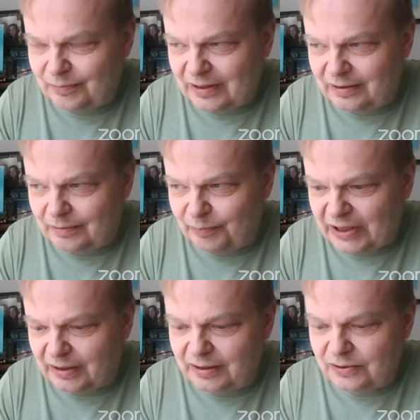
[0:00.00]

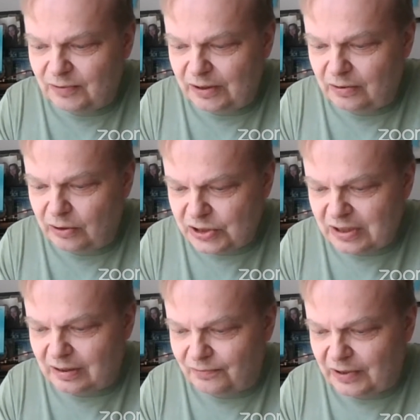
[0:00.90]
But it is very
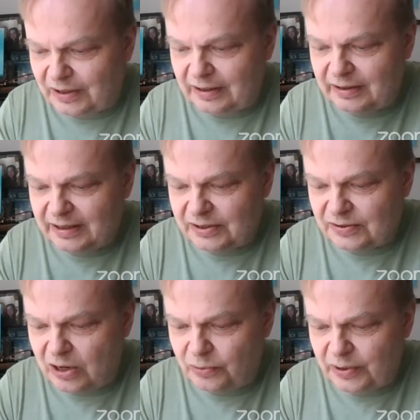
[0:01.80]
logical one, and that
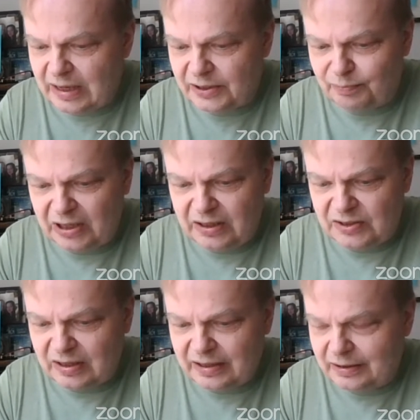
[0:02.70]
is how it has been
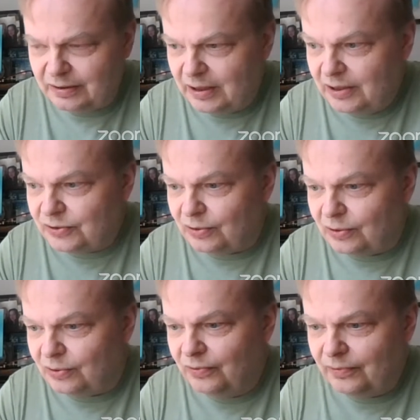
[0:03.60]
designed.
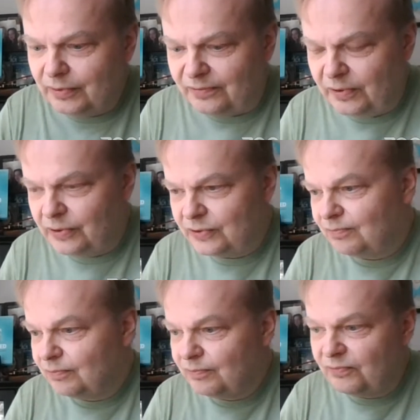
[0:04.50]
So the first
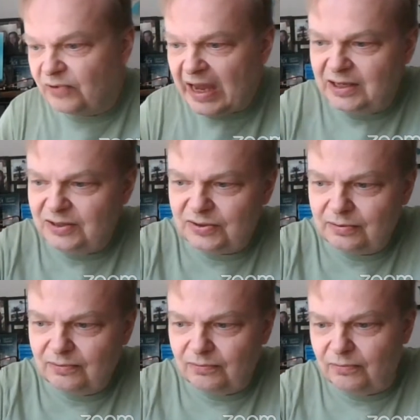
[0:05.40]

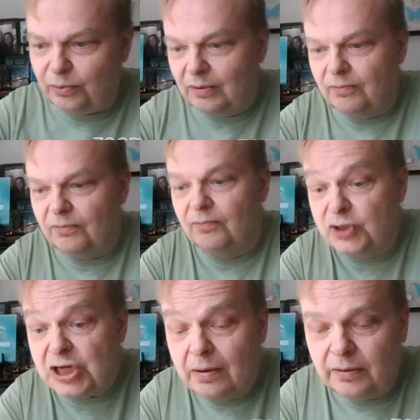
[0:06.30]
phase,
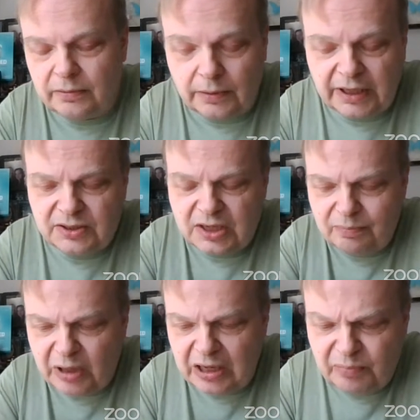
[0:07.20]

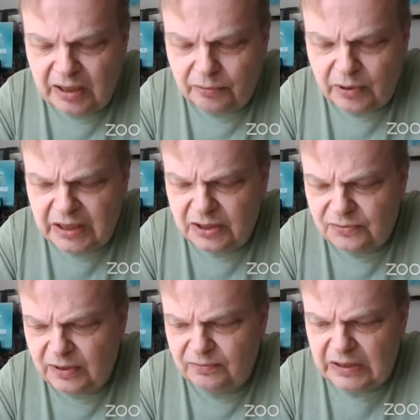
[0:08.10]
3GPP
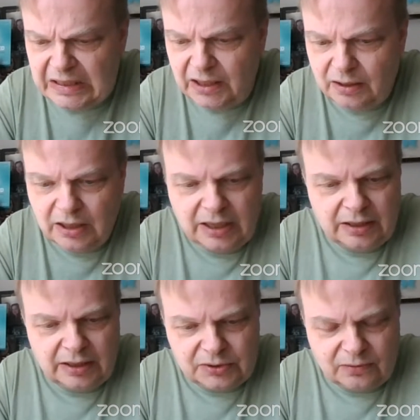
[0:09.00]
release 15,
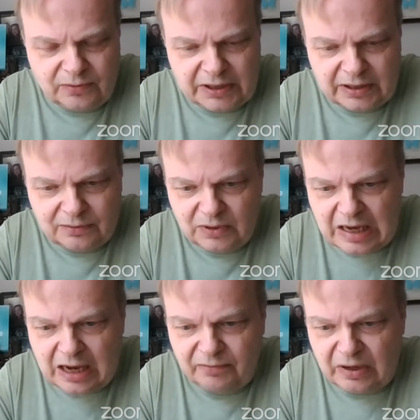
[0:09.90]
is the one that we
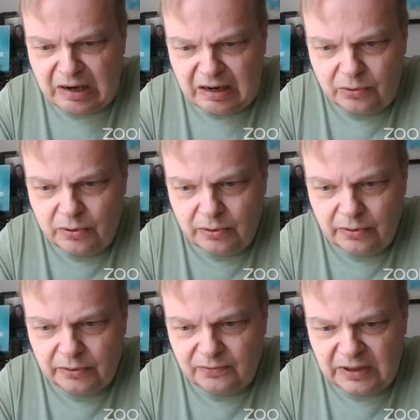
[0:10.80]
have now
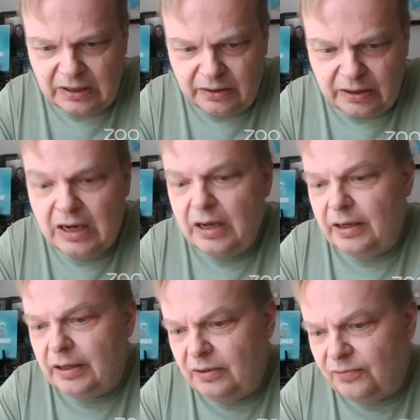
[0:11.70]
on the field.
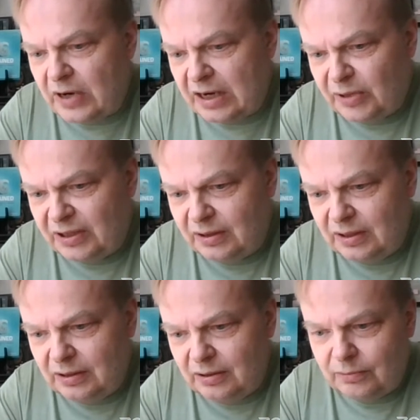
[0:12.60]
In
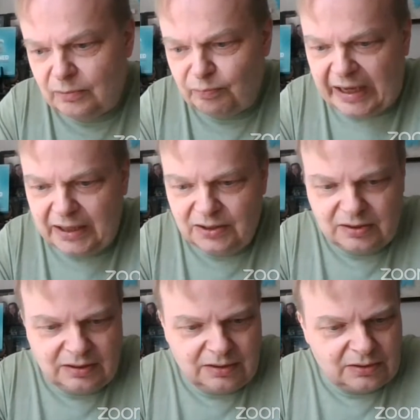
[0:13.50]
fragmented
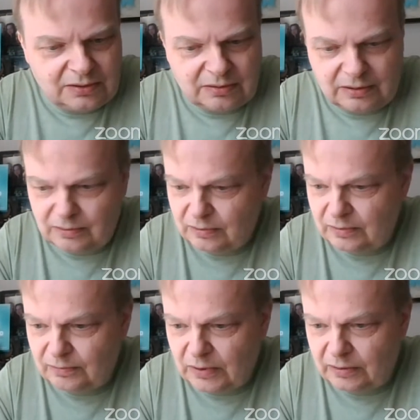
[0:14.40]
places,
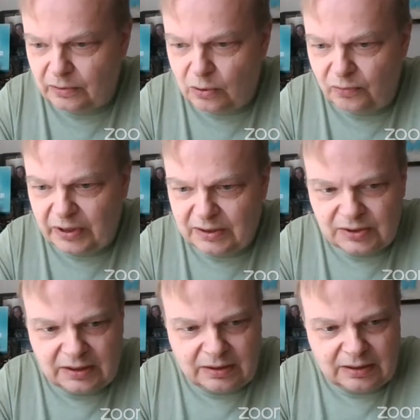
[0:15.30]
the
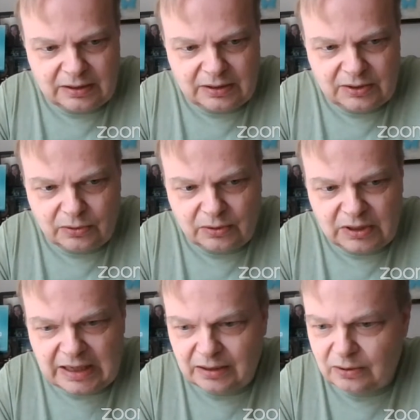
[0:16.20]
coverage area is not
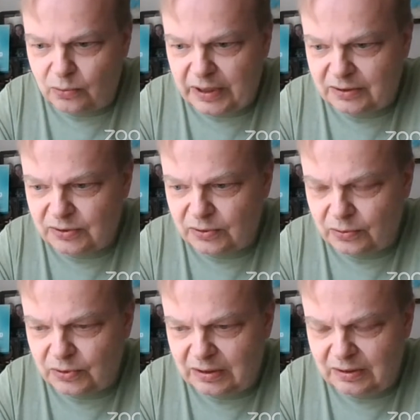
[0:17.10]
yet quite
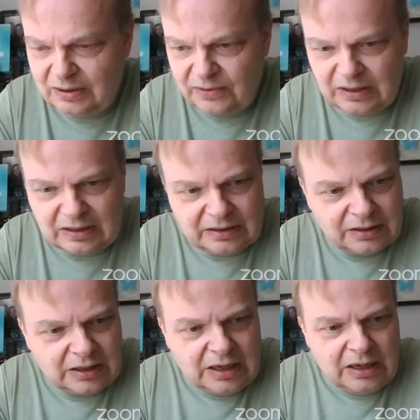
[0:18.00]
so
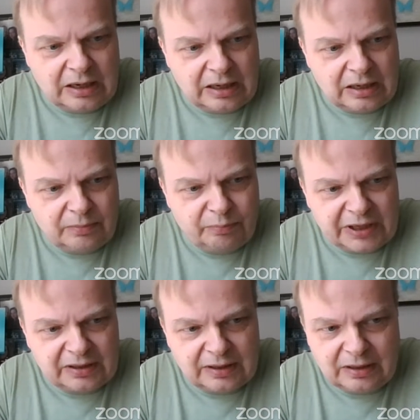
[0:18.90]
significant,
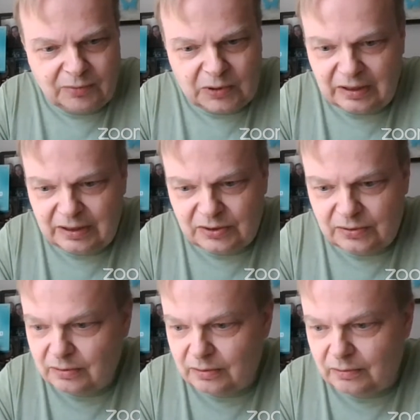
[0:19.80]
but
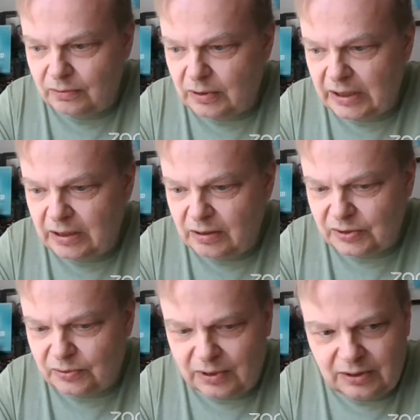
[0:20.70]
nevertheless, the
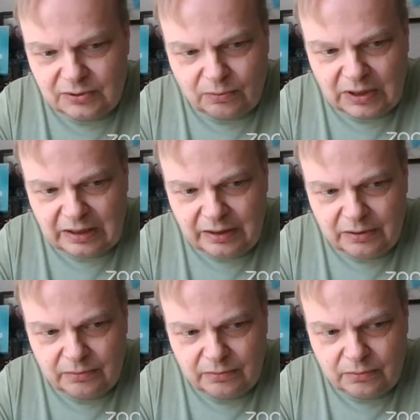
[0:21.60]
industry is
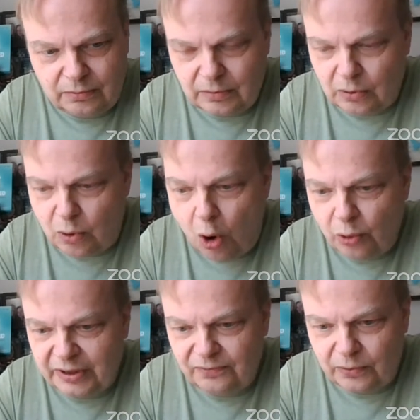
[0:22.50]
really
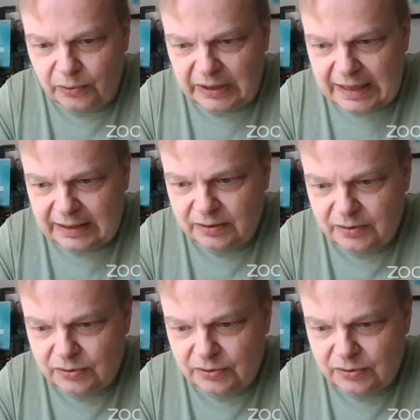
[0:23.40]
going for that.